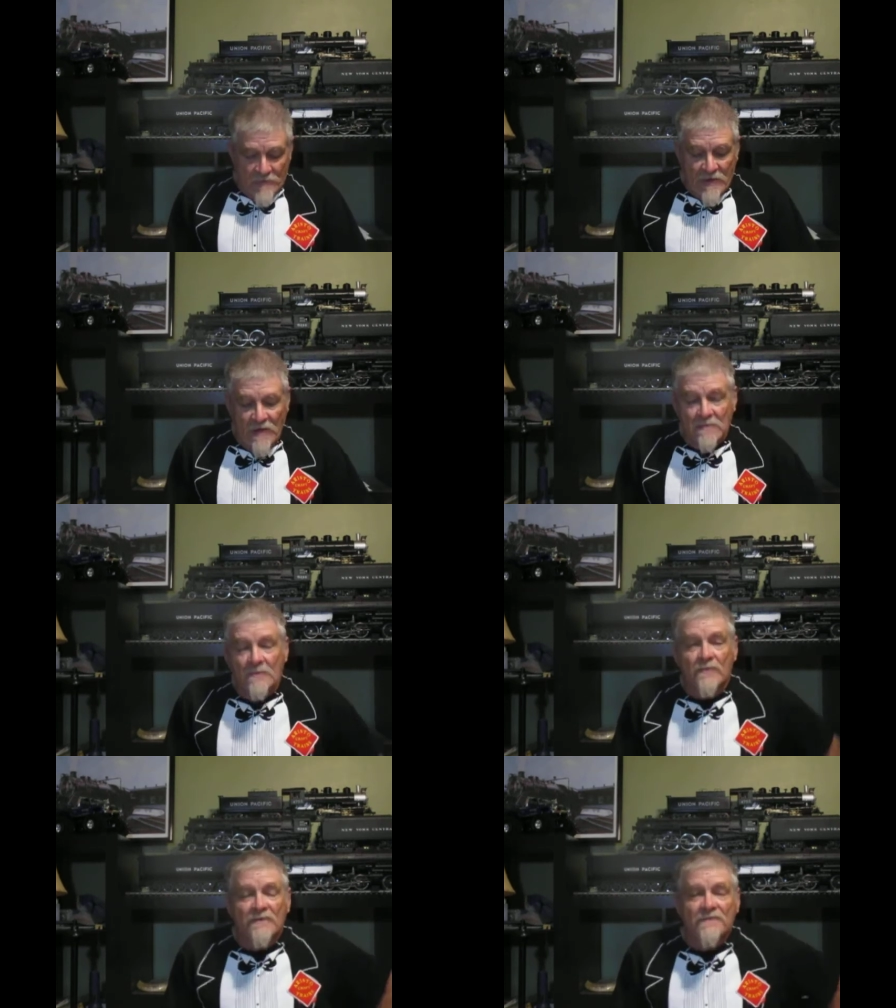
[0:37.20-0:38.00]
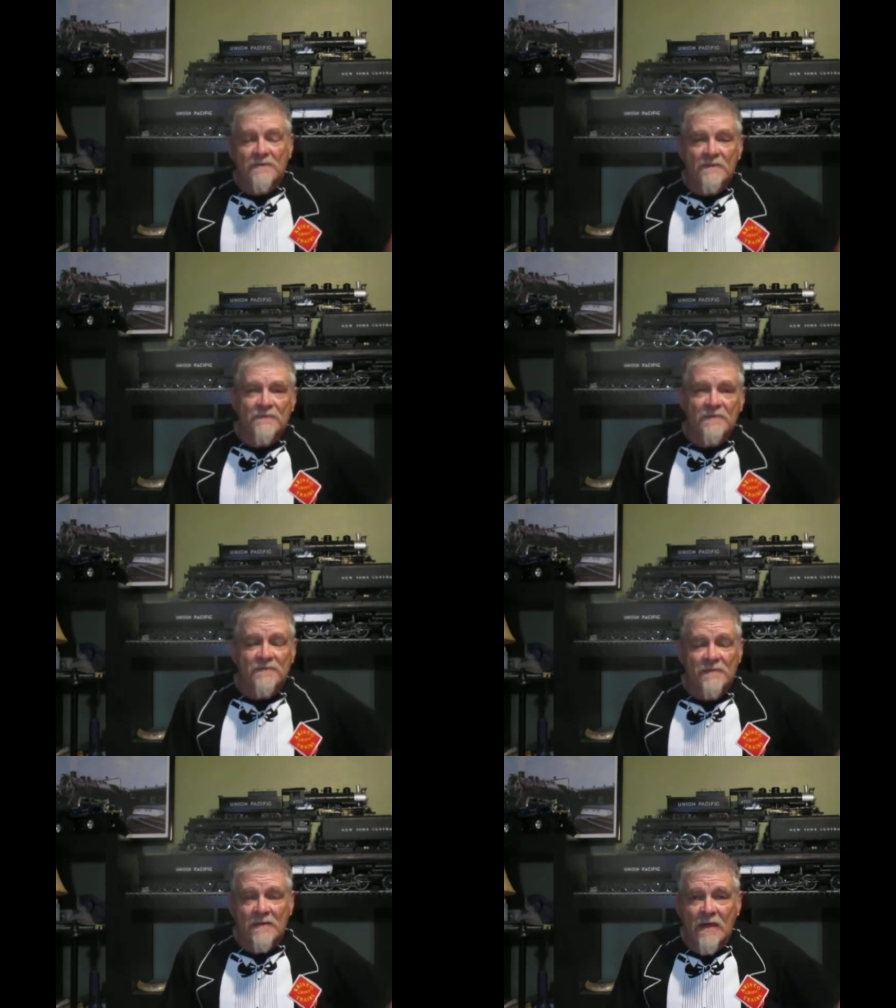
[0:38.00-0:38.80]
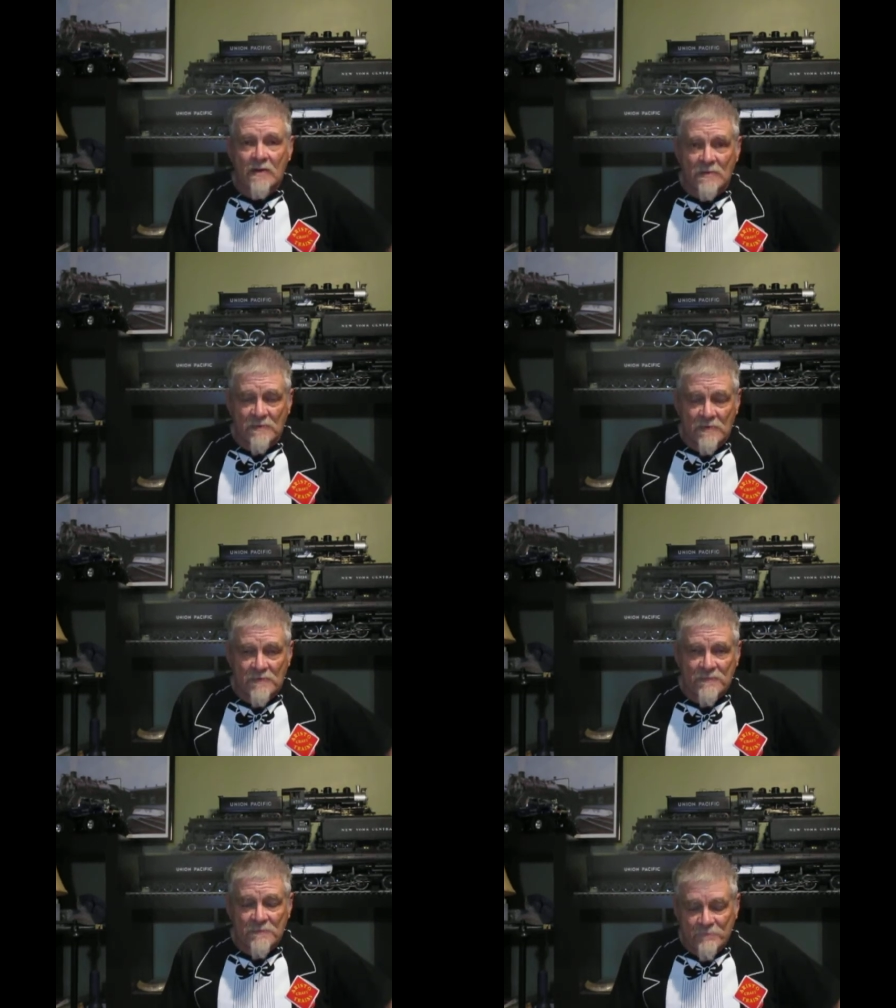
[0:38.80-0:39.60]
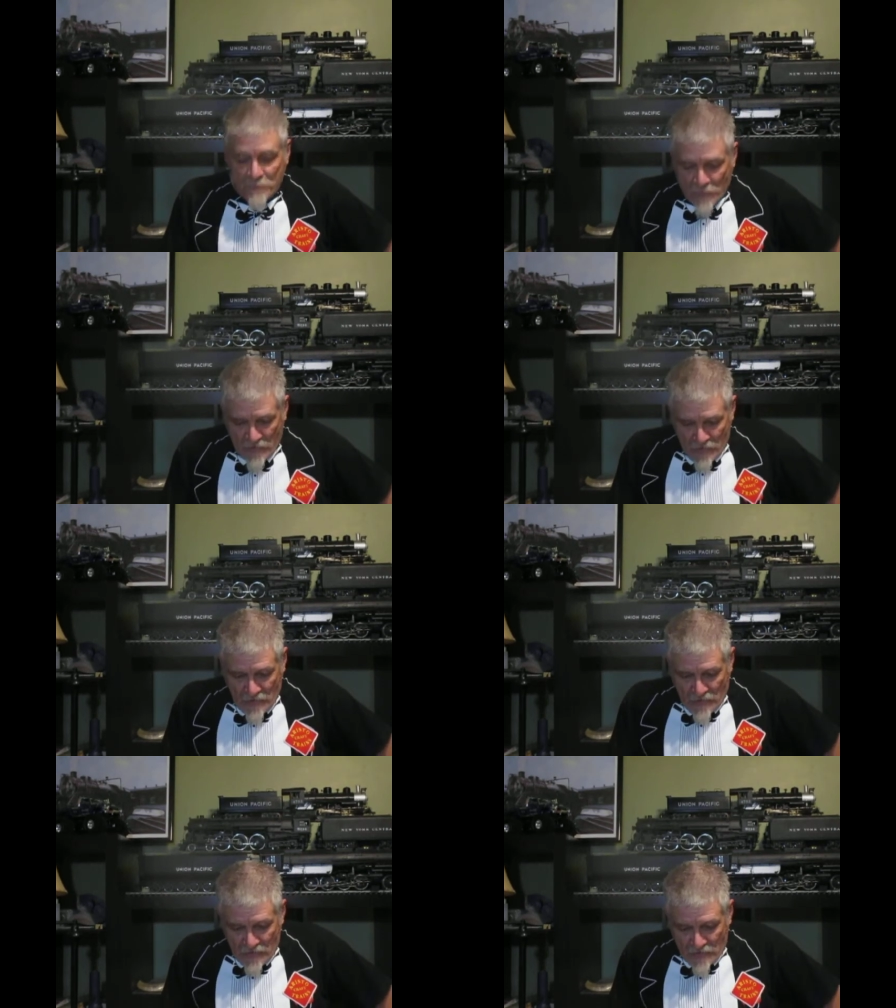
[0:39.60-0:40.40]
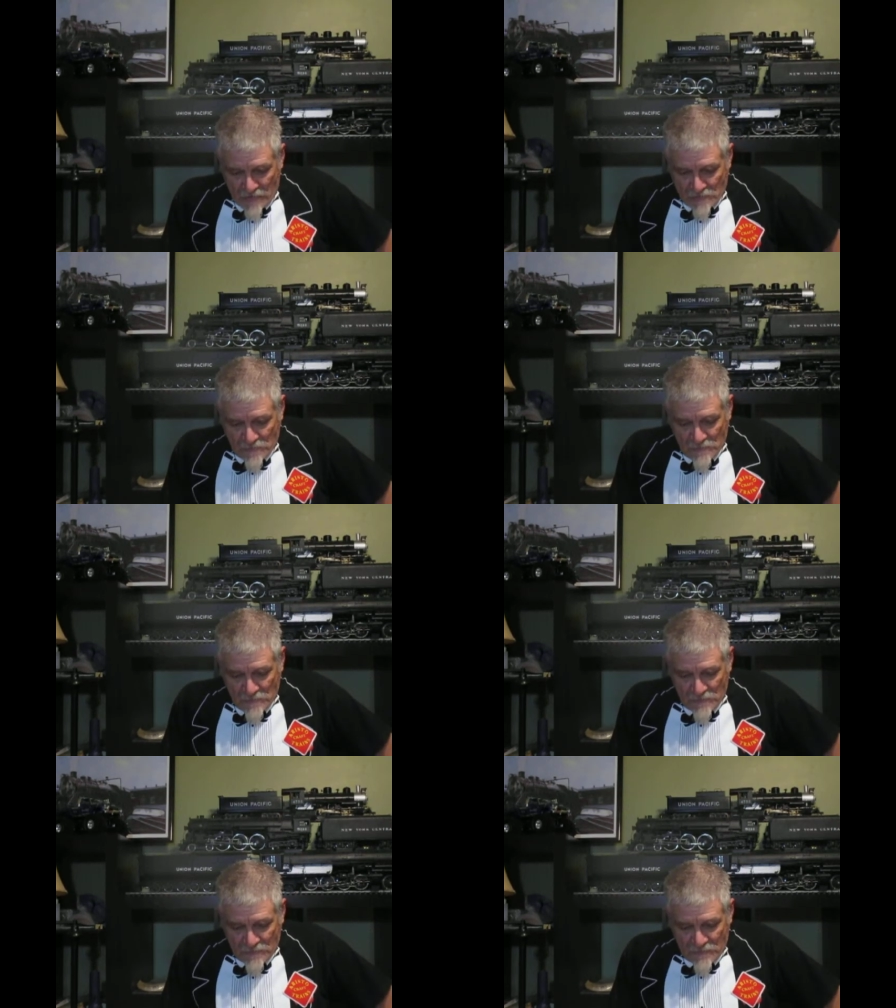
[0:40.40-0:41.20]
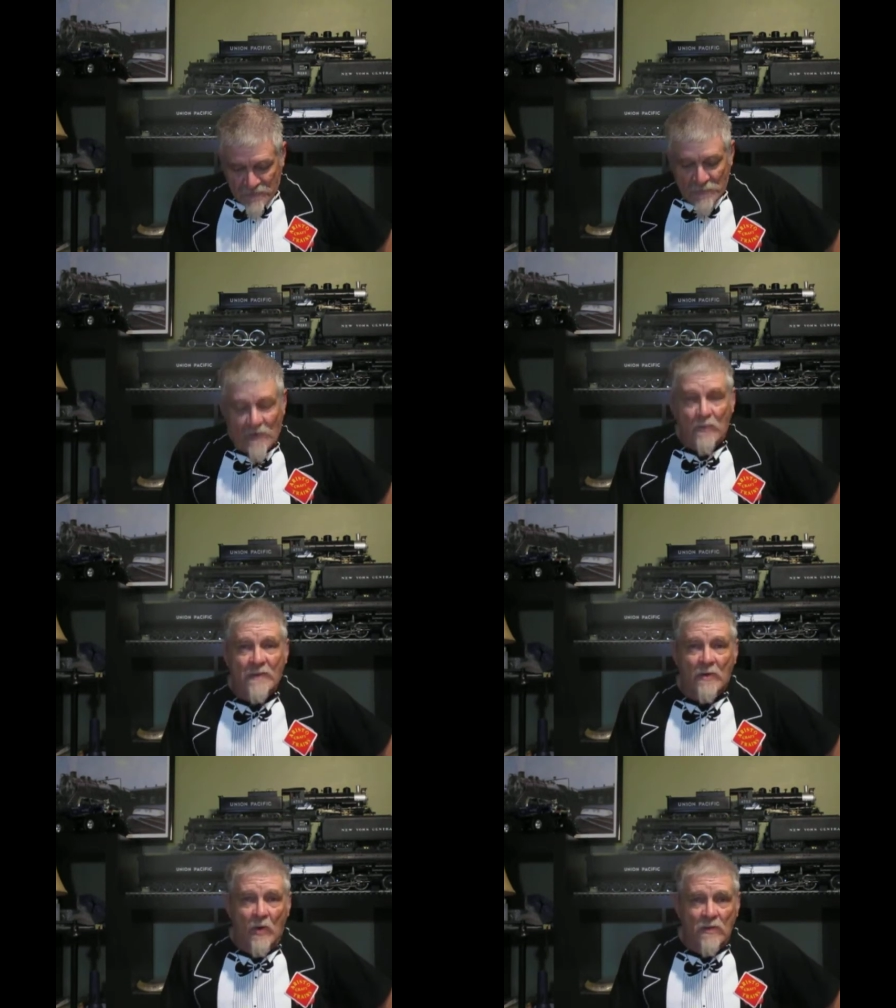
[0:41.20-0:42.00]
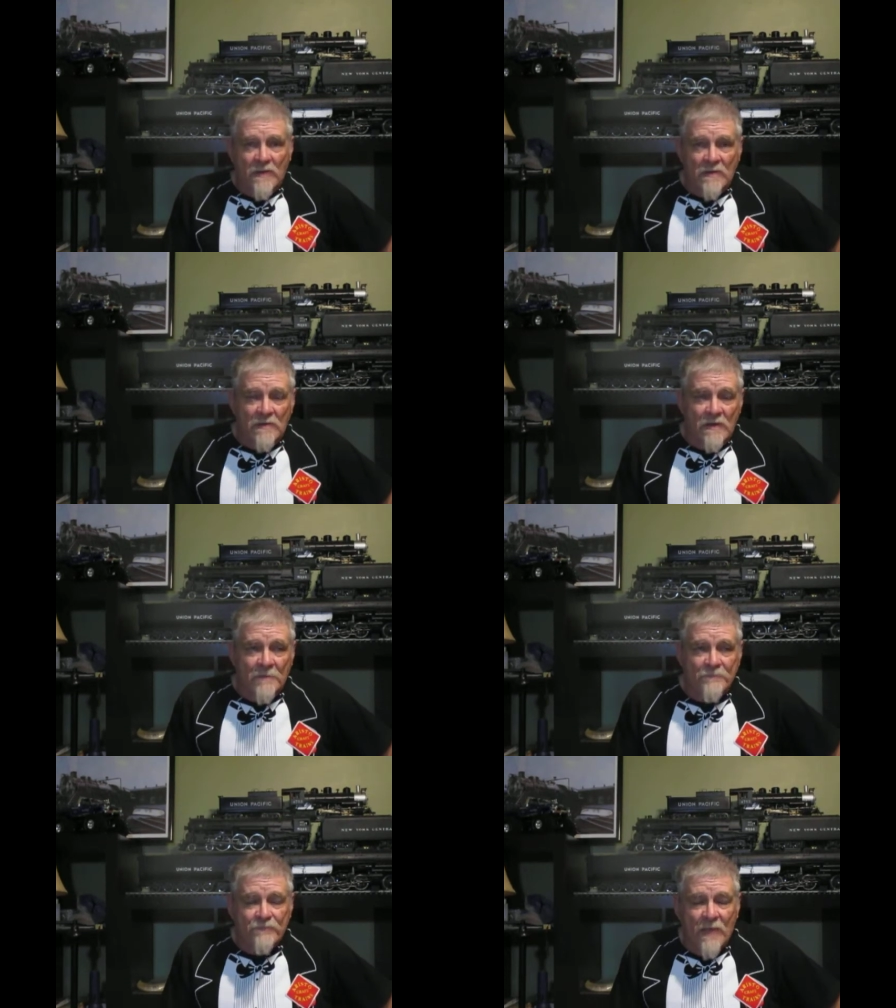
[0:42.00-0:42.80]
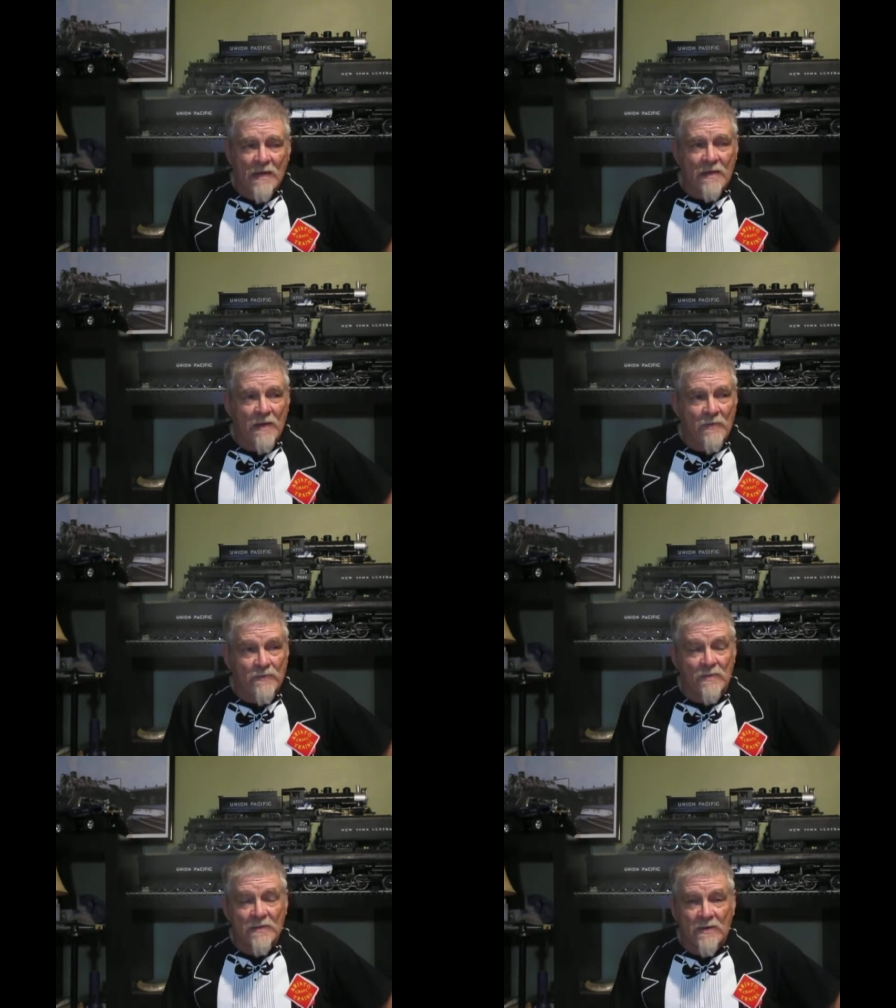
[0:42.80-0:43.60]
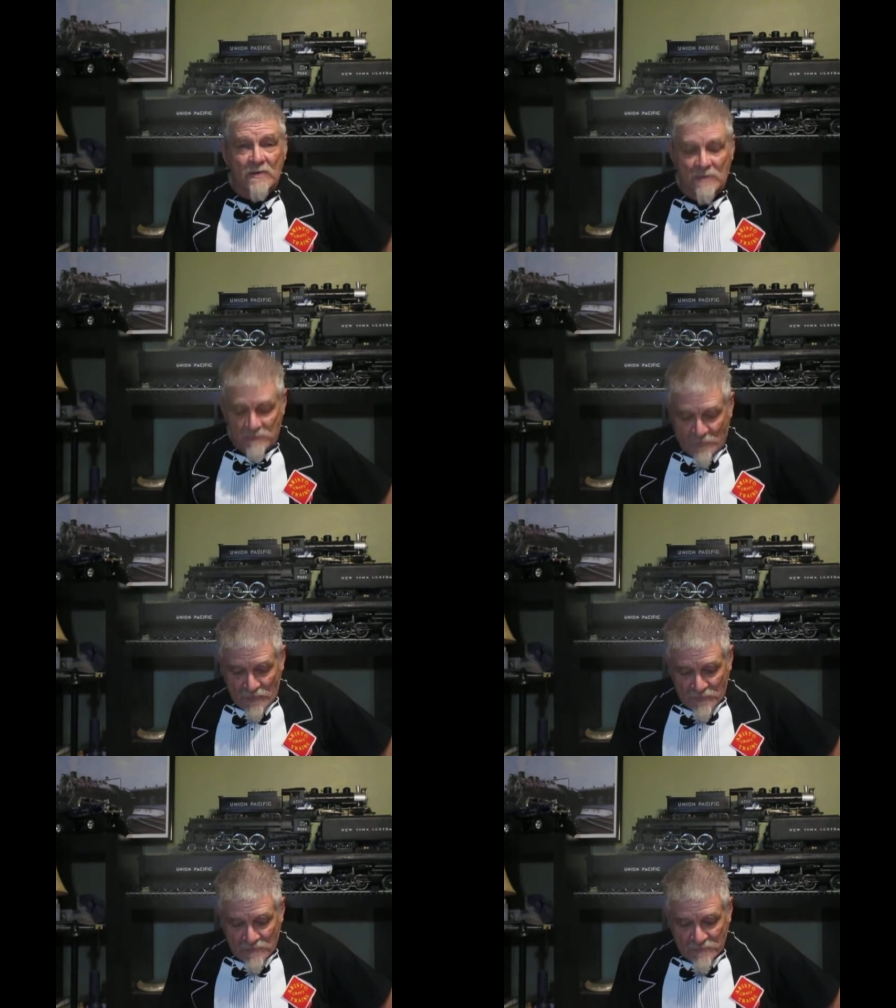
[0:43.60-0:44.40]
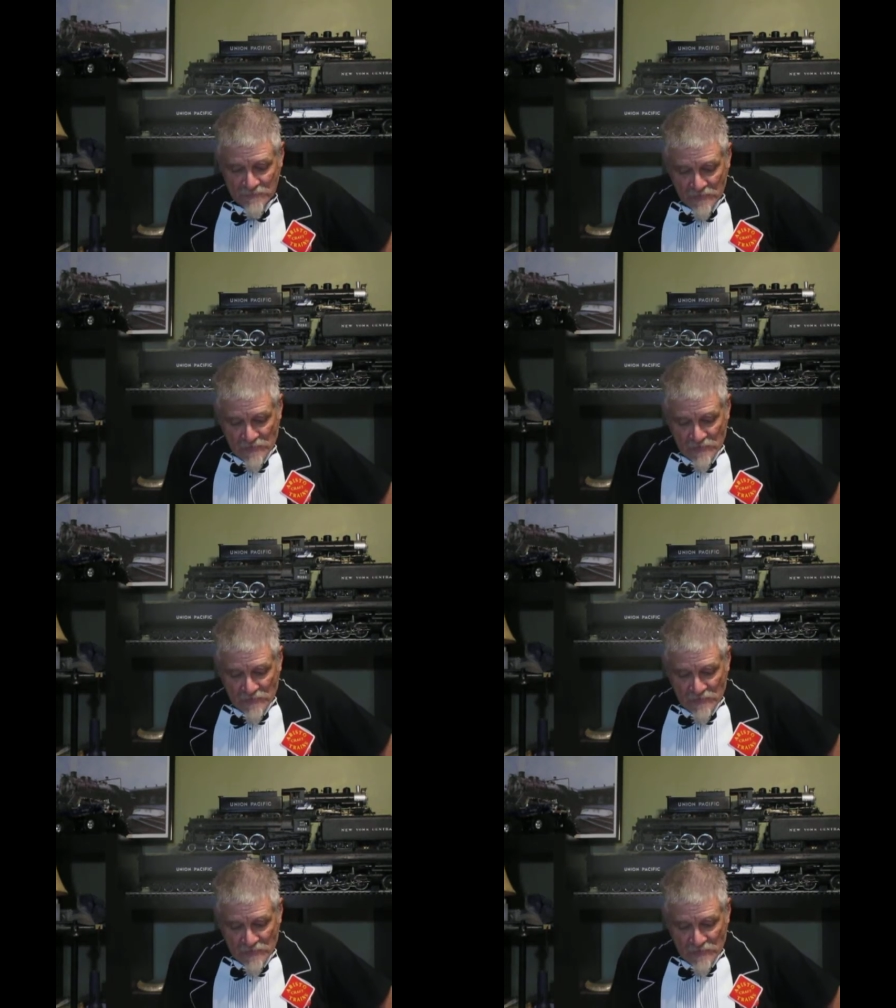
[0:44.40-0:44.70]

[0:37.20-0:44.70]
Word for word: Caleb receives his inheritance. And this is about a week old here. Um, I, I was really encouraged by this.